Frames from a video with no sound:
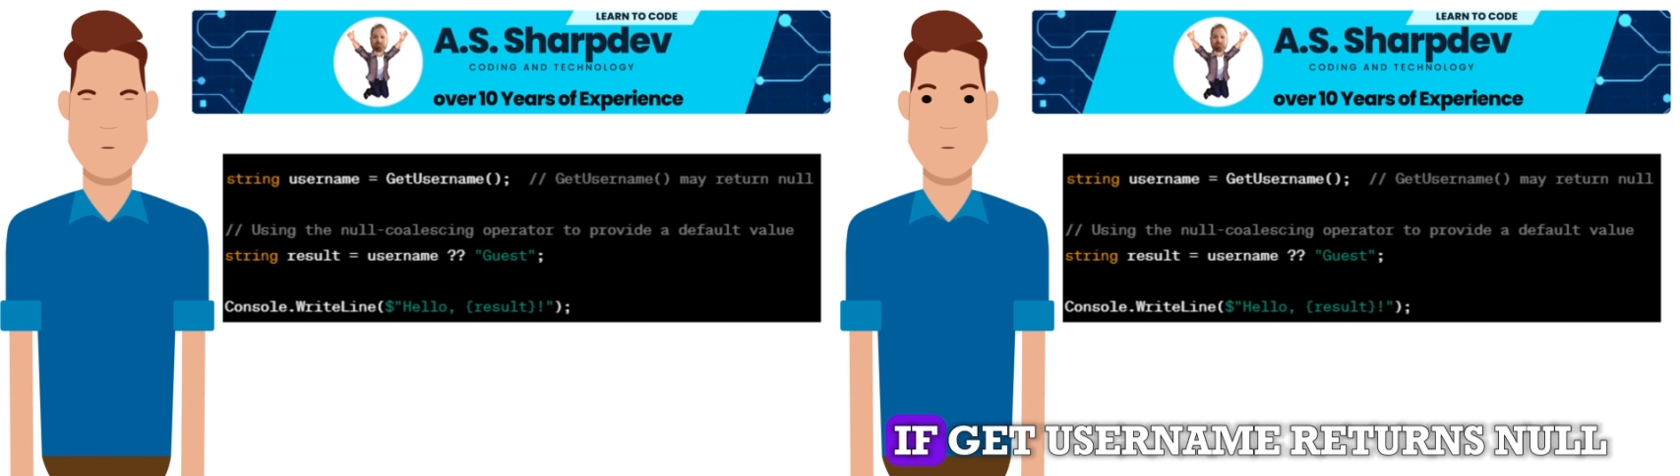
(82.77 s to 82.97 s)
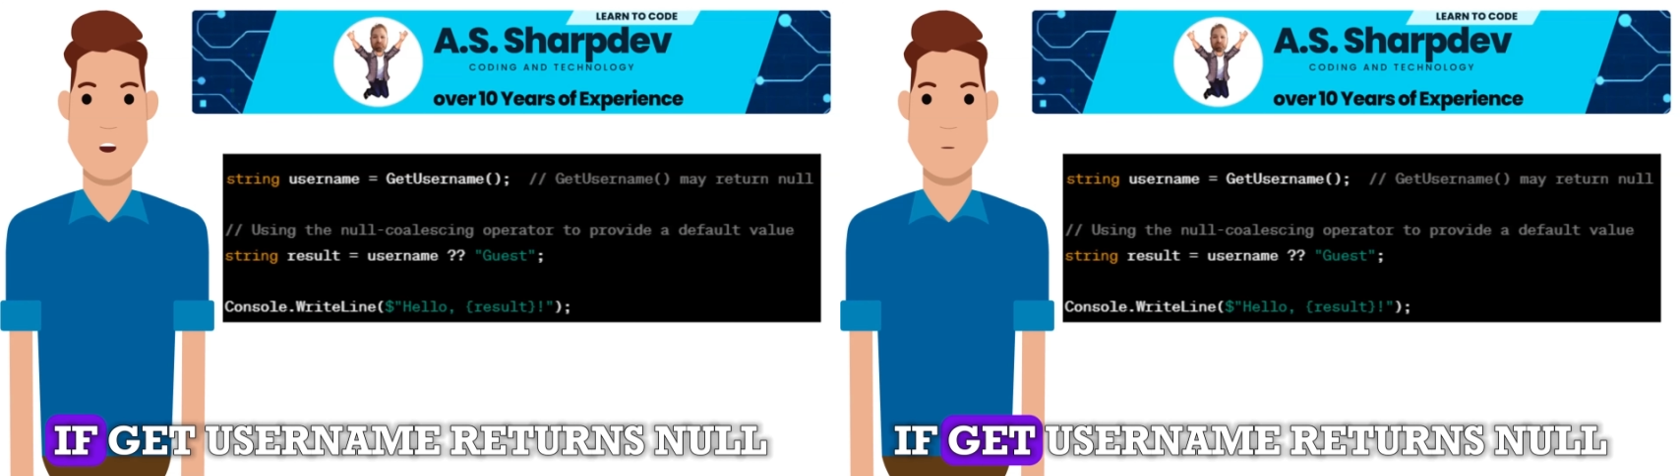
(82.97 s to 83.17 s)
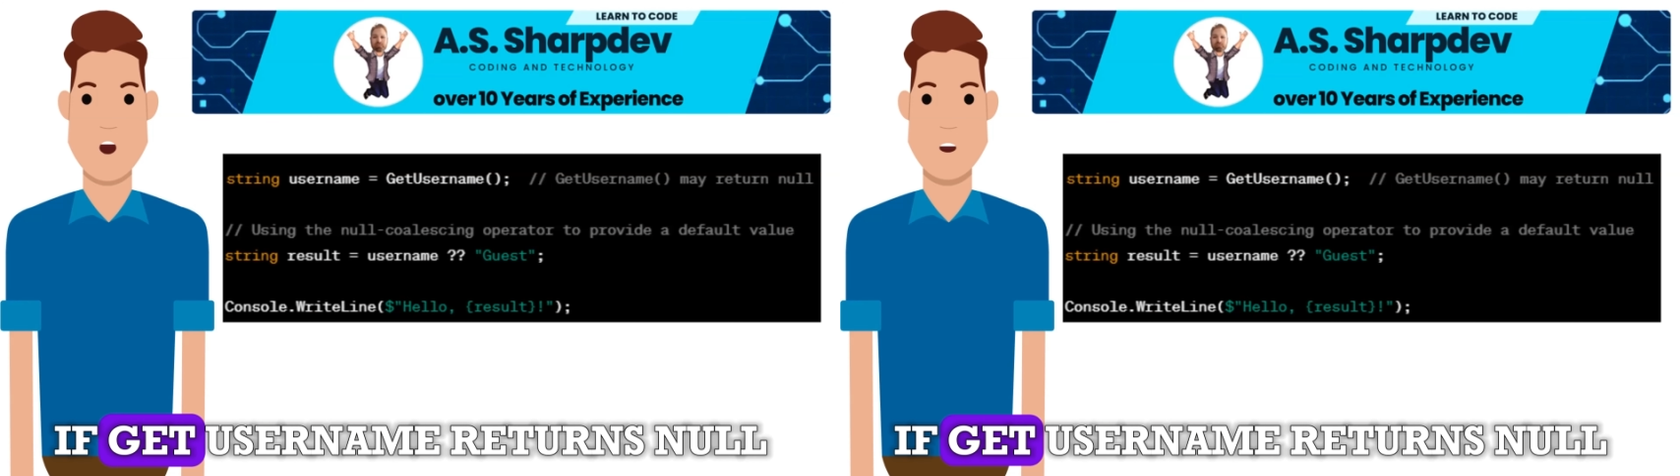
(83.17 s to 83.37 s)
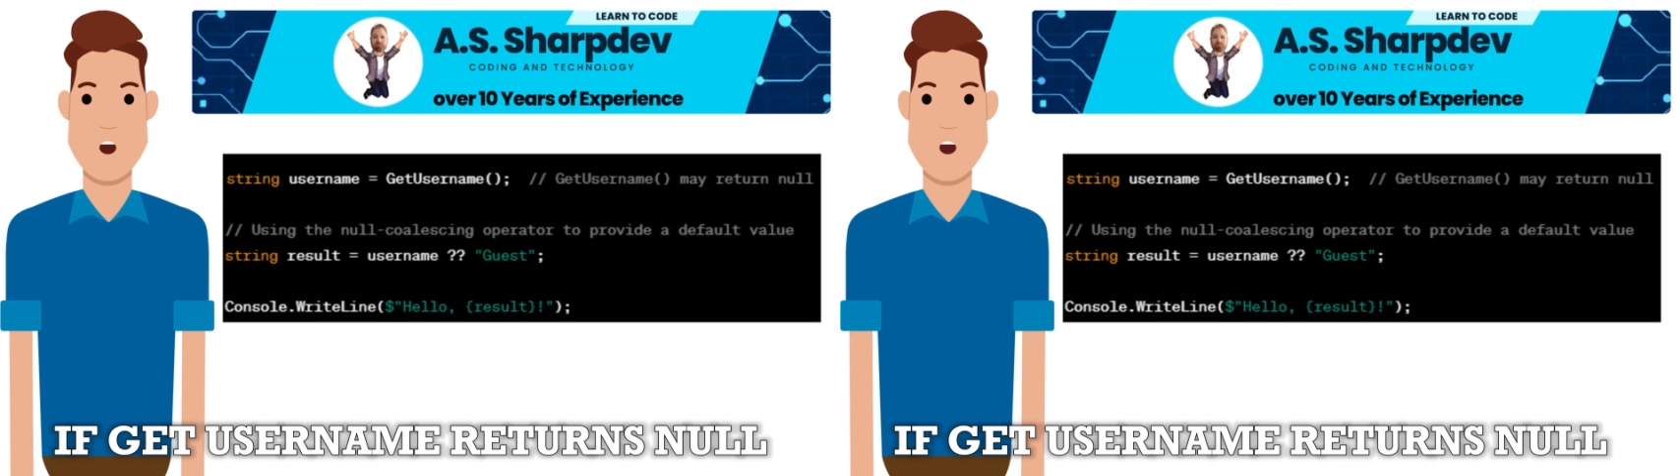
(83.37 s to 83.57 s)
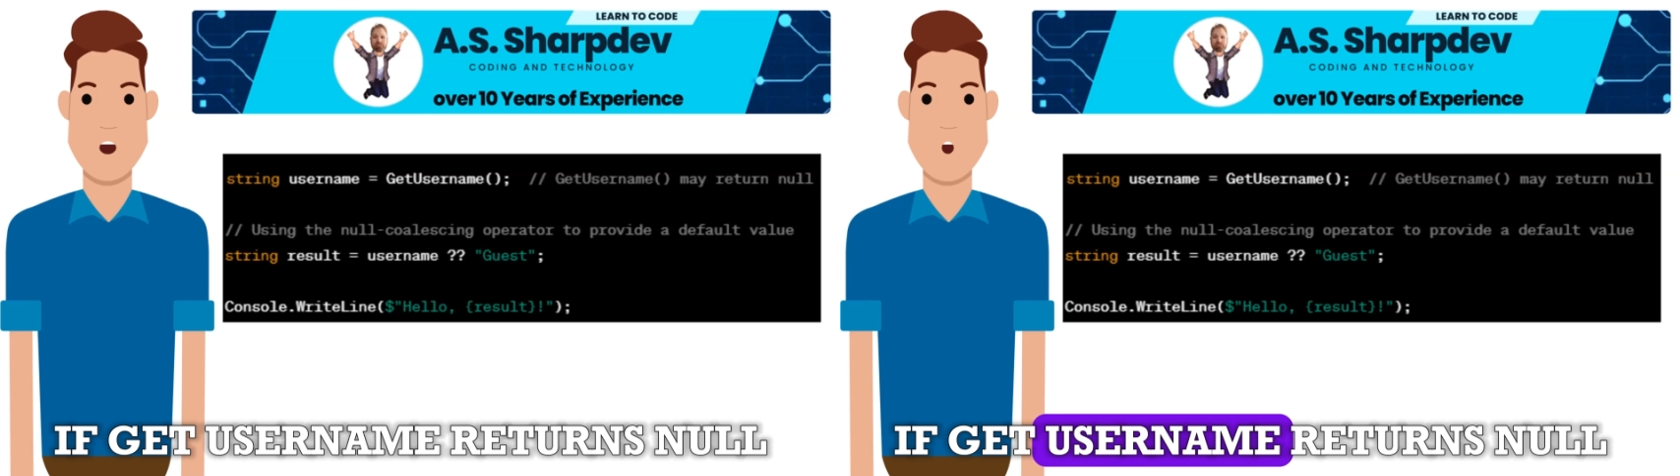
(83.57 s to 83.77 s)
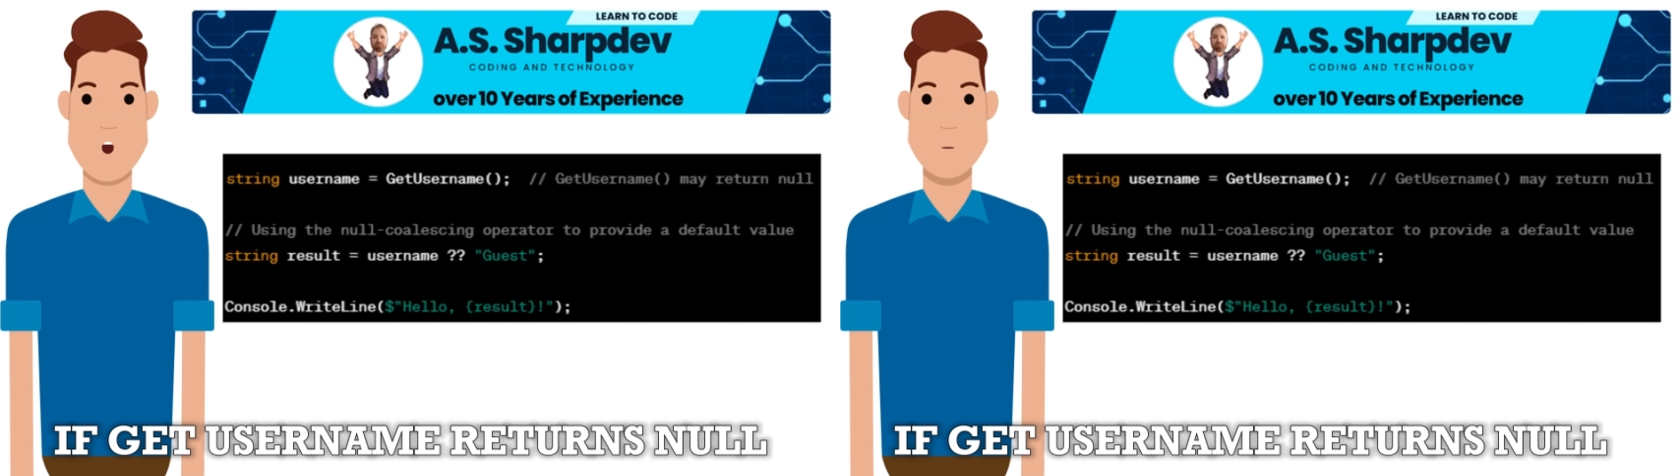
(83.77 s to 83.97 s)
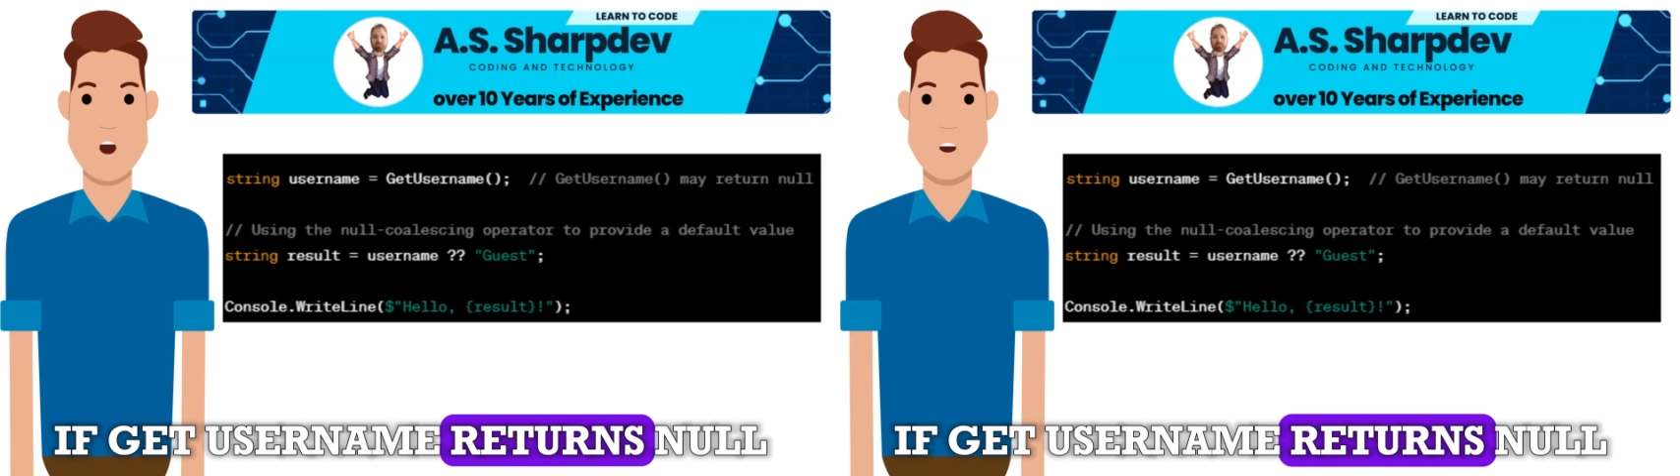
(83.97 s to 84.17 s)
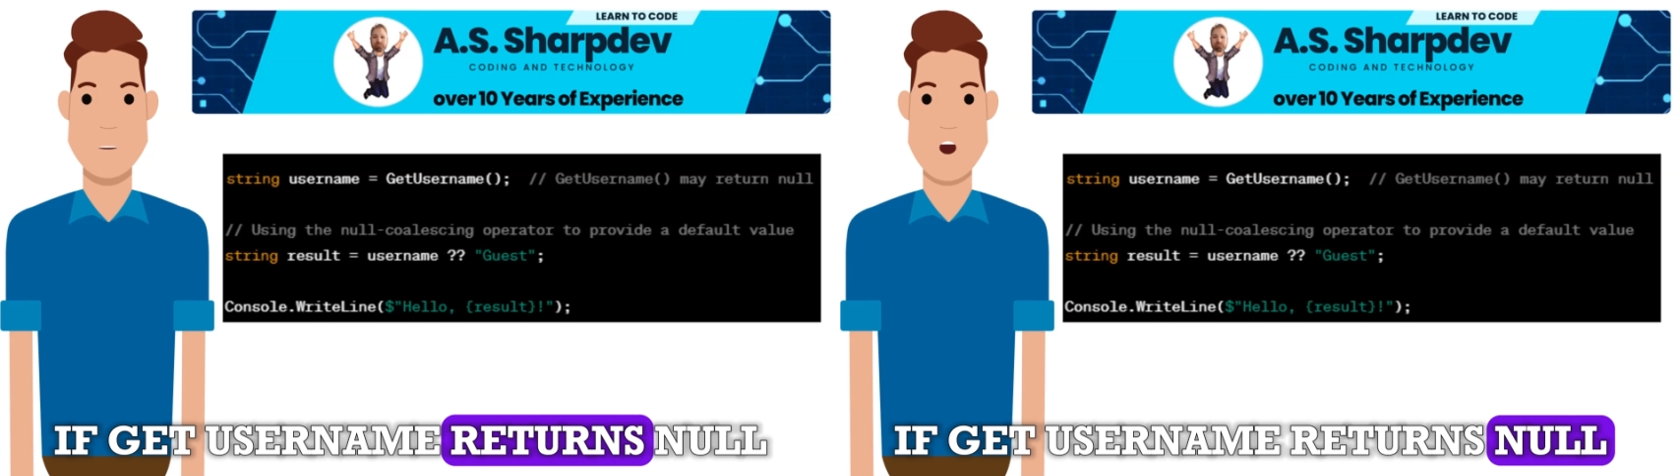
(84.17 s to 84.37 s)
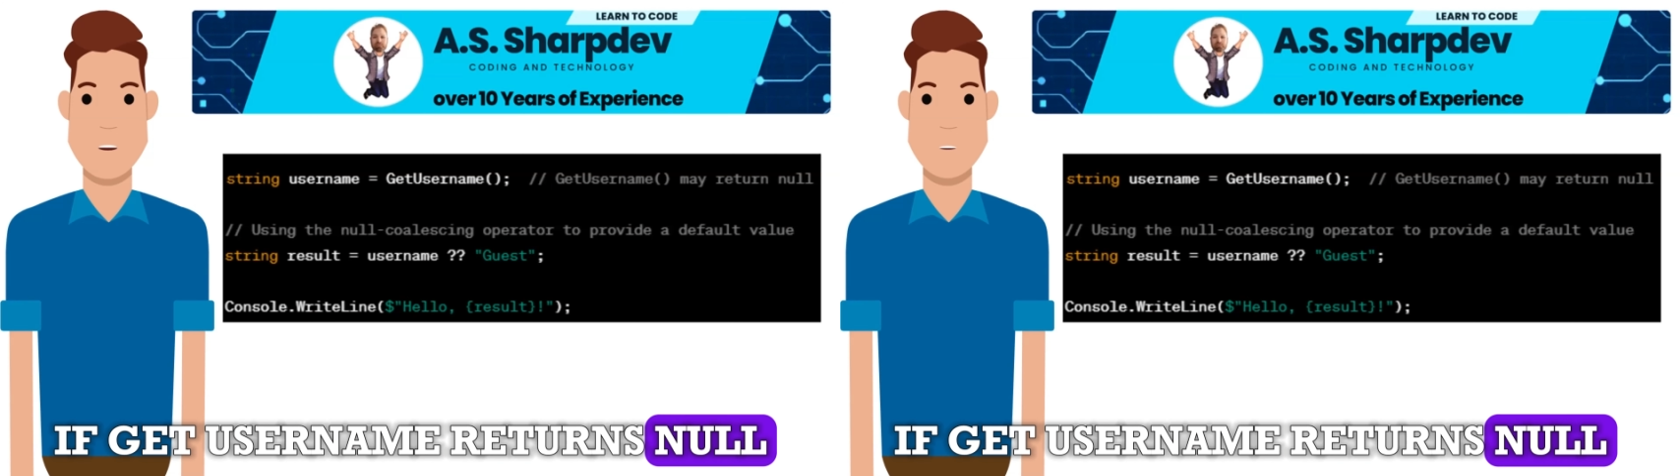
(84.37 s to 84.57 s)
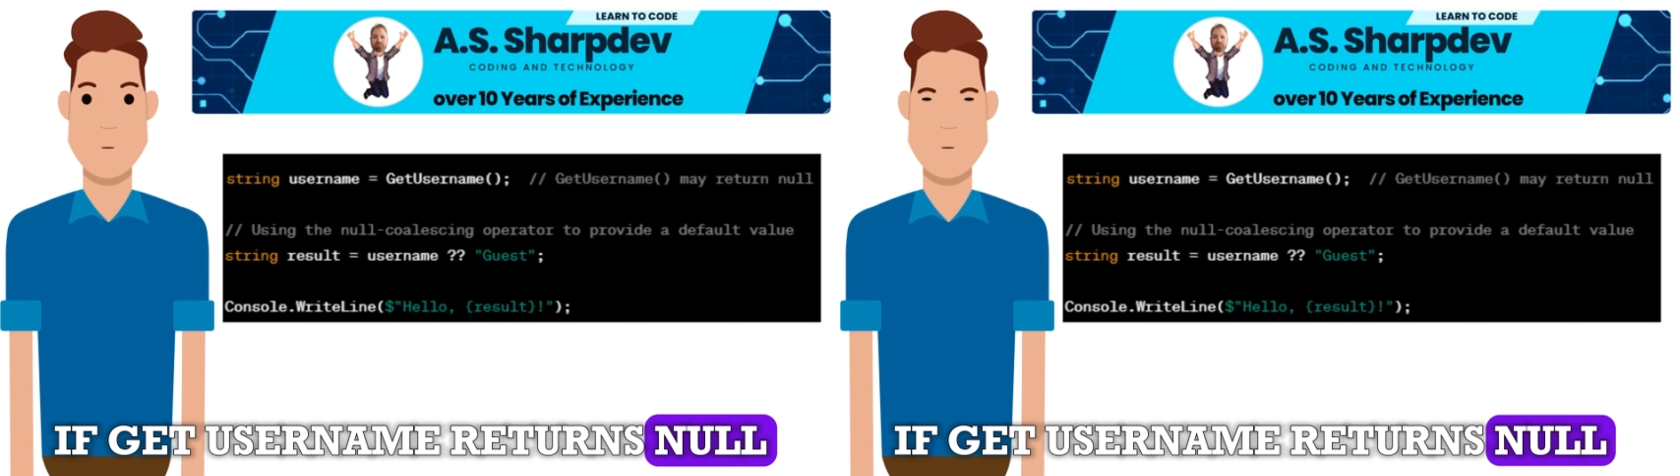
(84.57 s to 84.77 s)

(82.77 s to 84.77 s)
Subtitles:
If getUsername returns null,